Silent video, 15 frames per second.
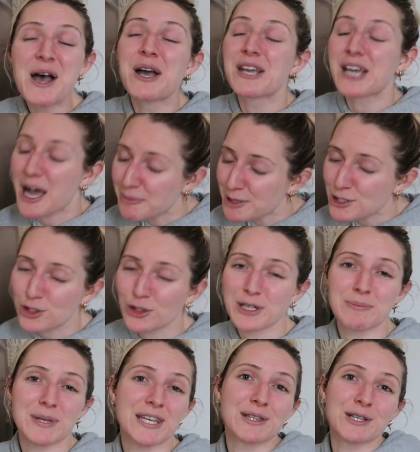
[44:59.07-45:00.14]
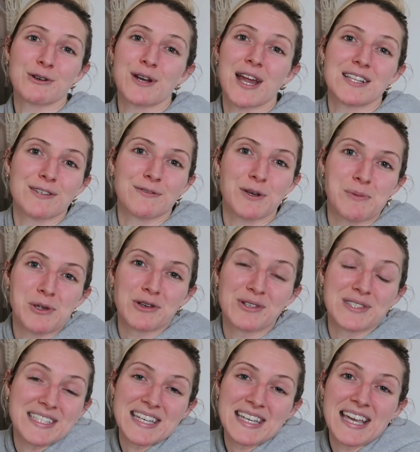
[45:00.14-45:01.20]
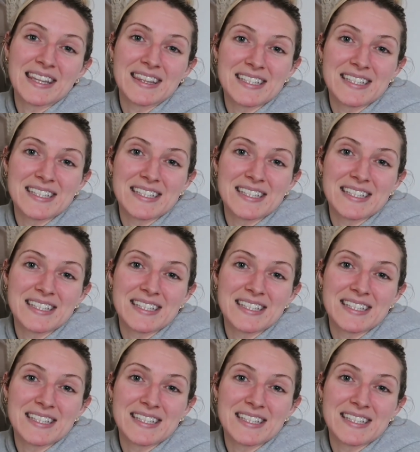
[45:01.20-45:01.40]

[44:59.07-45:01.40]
come and join me in the creative community in